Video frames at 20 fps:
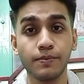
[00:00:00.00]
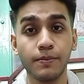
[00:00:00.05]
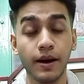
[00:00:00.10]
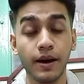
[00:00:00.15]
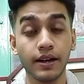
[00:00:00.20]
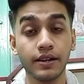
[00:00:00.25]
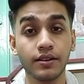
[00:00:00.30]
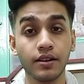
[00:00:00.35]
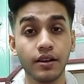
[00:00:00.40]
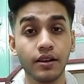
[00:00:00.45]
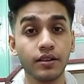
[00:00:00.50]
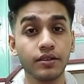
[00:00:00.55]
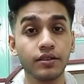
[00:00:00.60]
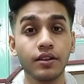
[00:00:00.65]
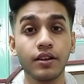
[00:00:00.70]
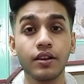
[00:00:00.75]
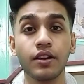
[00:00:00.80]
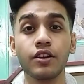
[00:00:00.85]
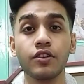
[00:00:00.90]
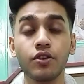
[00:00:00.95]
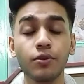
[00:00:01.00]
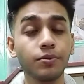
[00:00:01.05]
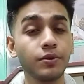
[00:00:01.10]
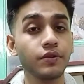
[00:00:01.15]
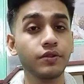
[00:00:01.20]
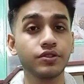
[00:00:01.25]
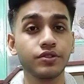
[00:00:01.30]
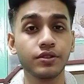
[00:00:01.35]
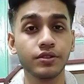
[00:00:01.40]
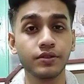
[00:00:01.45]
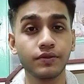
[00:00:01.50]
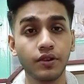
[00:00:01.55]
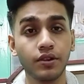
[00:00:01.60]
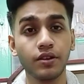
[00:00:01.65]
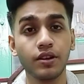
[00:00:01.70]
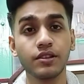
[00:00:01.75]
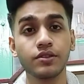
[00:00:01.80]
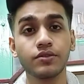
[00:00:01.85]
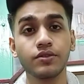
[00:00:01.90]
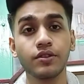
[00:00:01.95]
but there are no provisions for
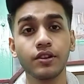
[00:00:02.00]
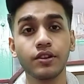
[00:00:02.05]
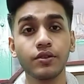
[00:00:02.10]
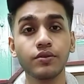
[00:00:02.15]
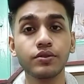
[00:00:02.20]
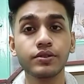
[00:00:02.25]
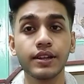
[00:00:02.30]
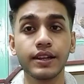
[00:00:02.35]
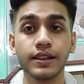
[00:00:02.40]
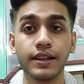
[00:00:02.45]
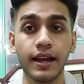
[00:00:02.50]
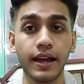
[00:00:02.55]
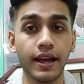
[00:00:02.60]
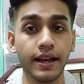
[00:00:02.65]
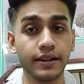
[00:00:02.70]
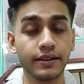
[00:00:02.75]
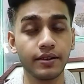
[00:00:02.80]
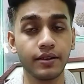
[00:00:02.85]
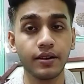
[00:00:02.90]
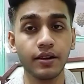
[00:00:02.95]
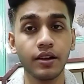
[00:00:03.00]
industrial use in the Act.